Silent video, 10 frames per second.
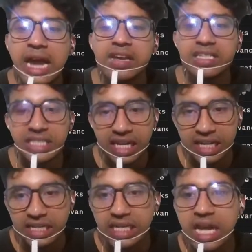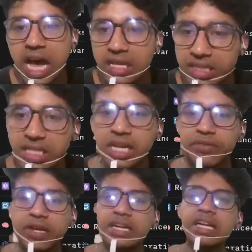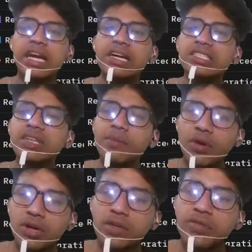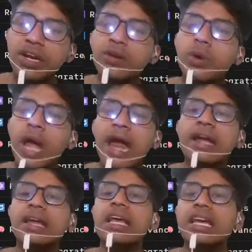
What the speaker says: and rejected. Async await. It is a modern way to handle